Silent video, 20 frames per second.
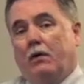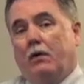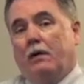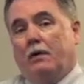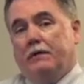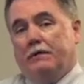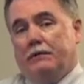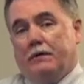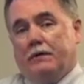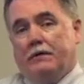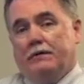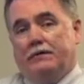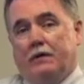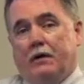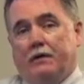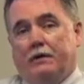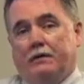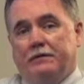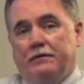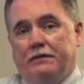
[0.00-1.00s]
all of their
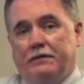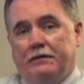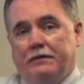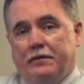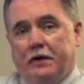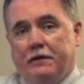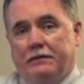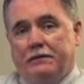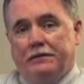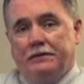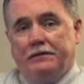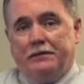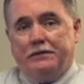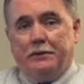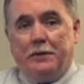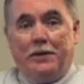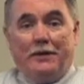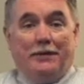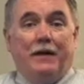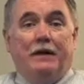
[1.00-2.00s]
services
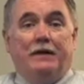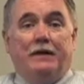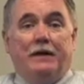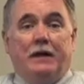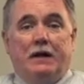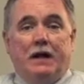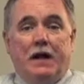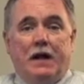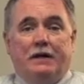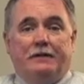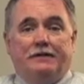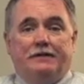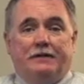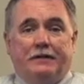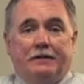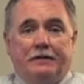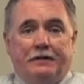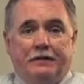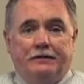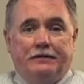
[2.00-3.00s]
within the United
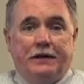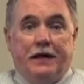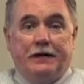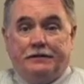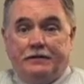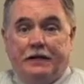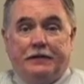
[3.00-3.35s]
States.